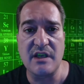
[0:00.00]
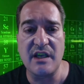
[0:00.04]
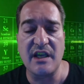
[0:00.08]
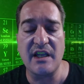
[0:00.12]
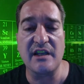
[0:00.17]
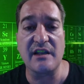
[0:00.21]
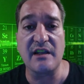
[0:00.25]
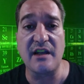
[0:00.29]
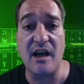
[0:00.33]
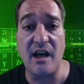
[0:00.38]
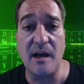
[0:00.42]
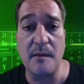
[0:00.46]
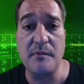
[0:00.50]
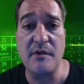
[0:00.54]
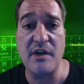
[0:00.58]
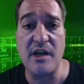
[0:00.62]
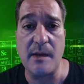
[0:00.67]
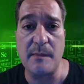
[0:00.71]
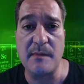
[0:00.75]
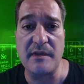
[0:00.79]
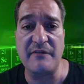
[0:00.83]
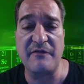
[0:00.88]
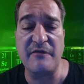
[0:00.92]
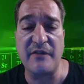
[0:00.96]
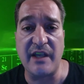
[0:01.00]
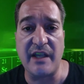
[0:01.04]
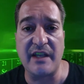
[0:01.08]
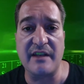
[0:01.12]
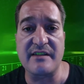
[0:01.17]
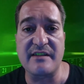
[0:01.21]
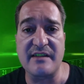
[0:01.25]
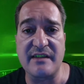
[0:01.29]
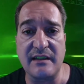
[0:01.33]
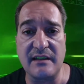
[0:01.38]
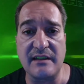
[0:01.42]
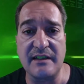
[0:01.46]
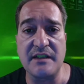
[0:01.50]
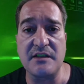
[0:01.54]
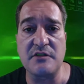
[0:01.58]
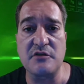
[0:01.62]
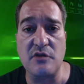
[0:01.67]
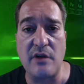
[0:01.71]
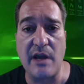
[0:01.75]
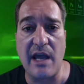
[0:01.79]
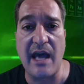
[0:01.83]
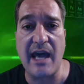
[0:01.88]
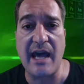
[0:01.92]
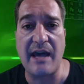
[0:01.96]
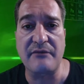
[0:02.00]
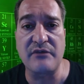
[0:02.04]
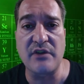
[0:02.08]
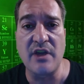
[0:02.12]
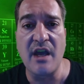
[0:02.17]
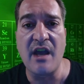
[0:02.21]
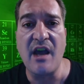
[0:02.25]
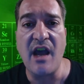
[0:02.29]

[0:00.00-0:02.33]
in an upcoming fantasy league draft,